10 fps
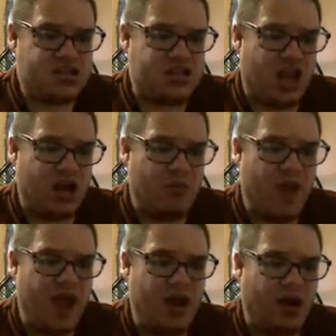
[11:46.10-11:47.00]
Shadow
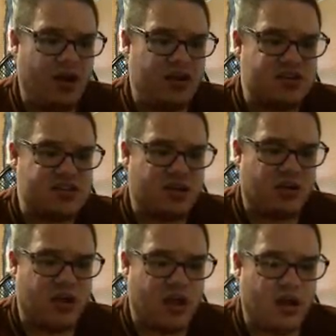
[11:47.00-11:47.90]
Man, are you oh still oh
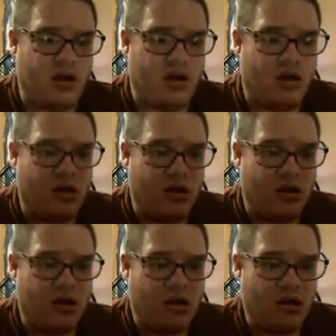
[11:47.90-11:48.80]
here?
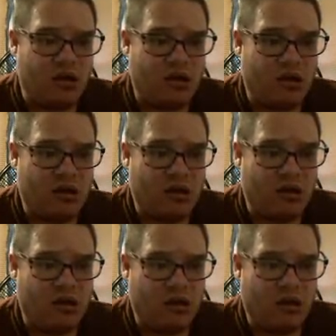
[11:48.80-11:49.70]
Goodness.